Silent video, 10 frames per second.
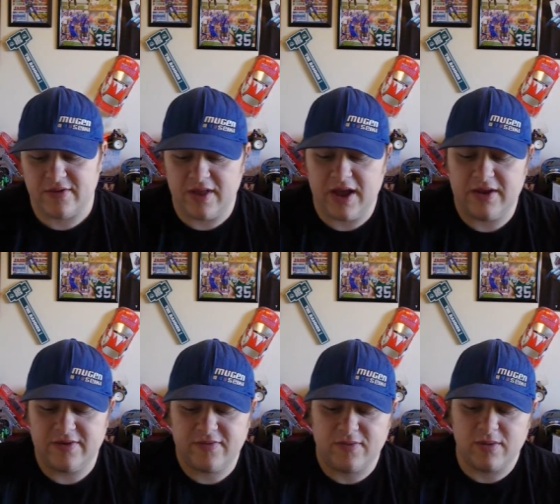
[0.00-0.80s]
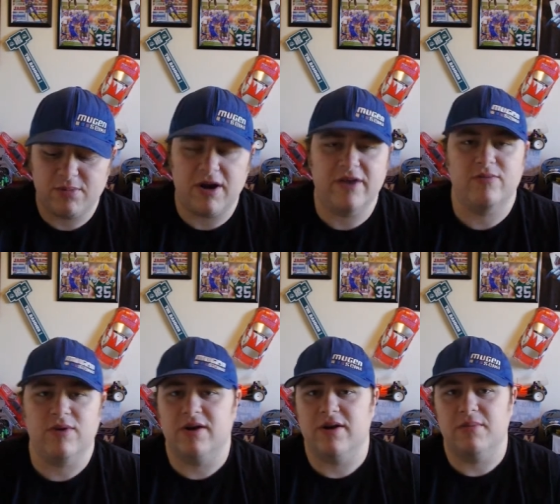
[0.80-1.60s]
So that is for prize
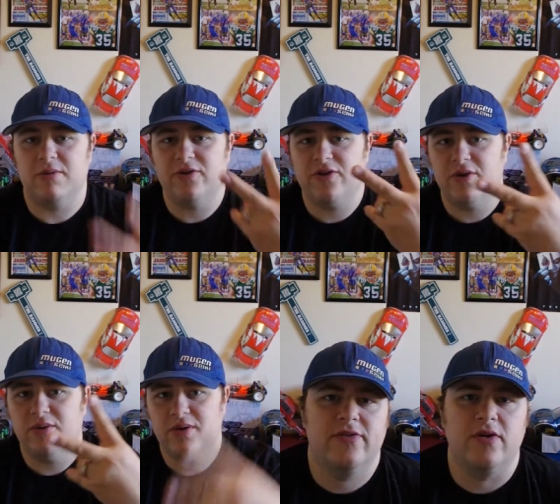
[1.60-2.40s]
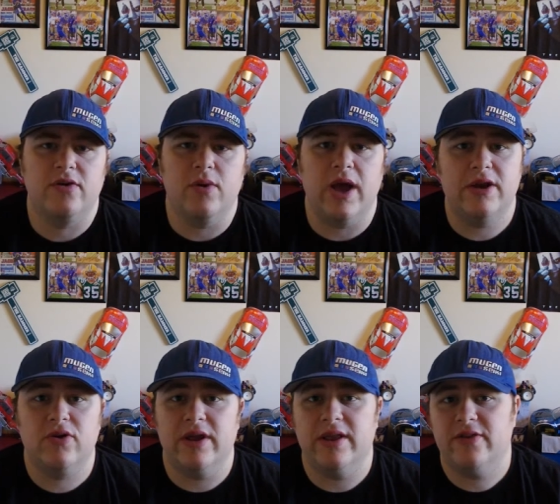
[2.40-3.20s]
winner number two. So to
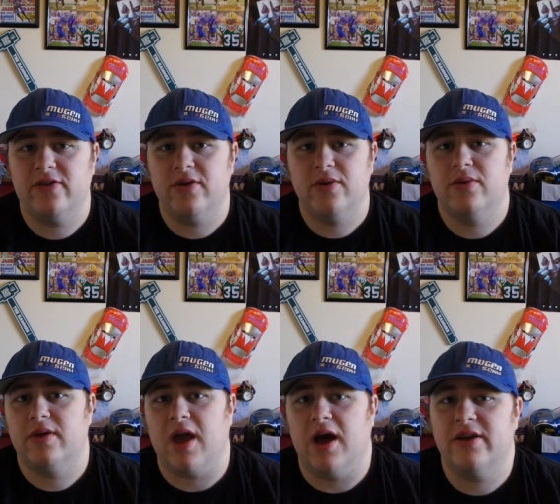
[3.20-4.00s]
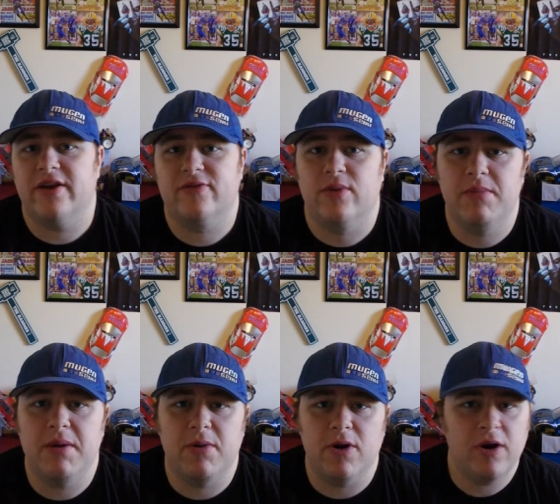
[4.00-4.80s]
enter into the contest,
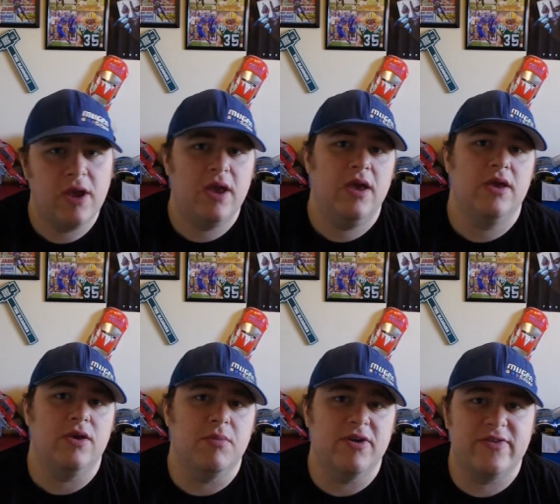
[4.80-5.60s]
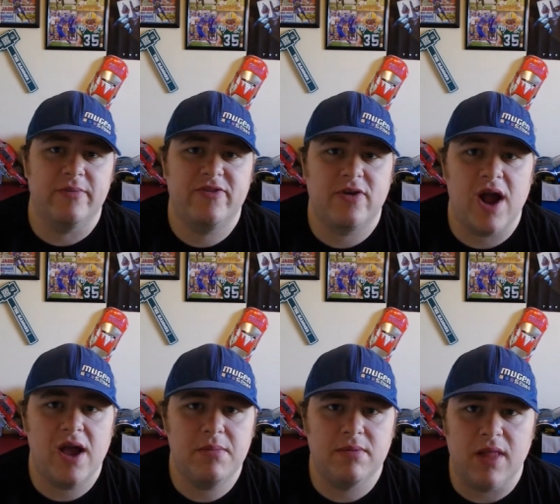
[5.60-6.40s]
remember, you must
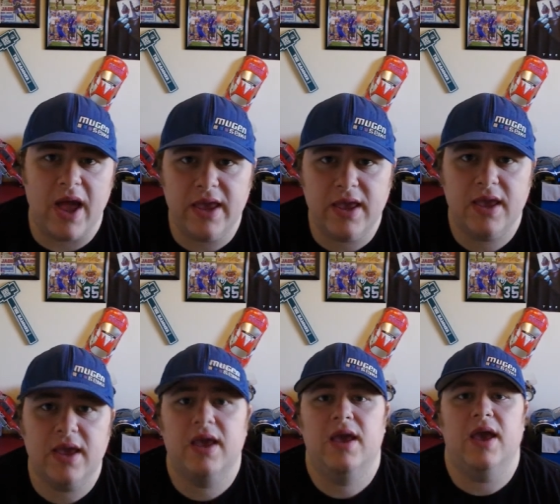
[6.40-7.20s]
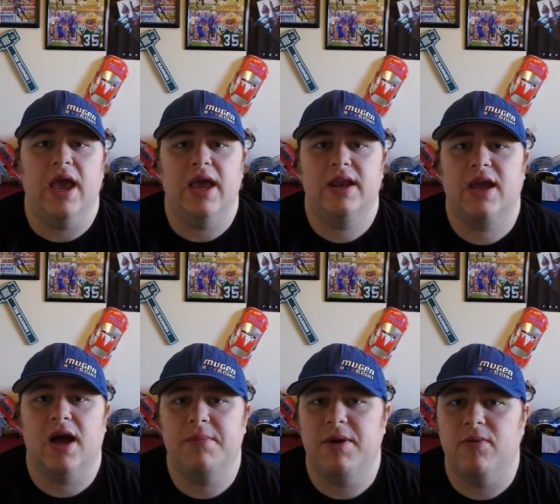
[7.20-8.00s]
subscribe, like, and
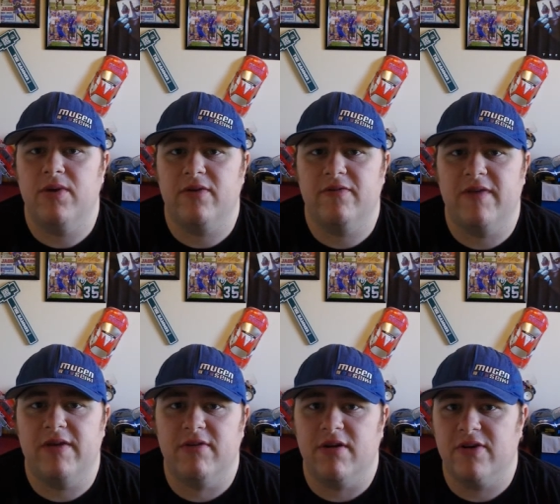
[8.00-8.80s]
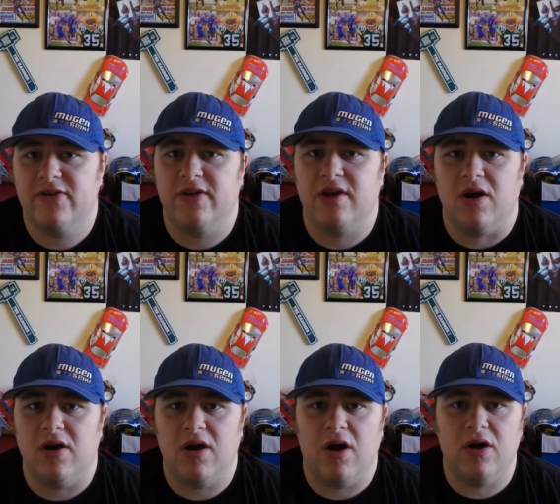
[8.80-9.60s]
comment with your favorite RC
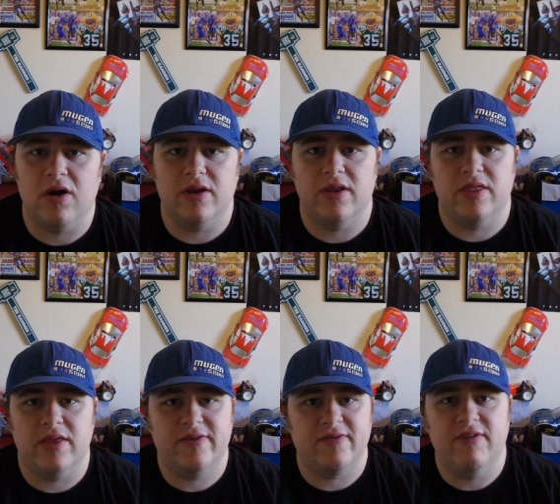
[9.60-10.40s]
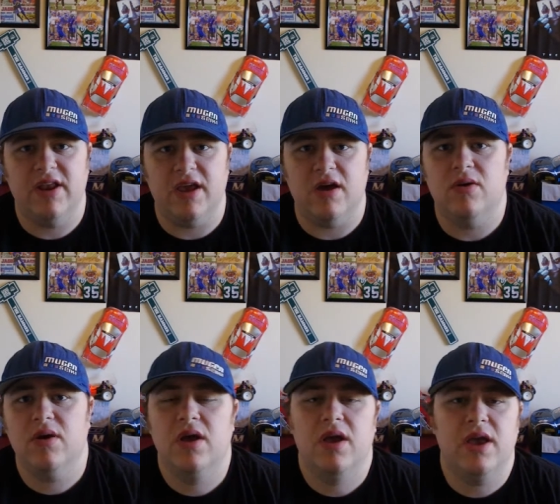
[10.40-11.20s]
car on this video.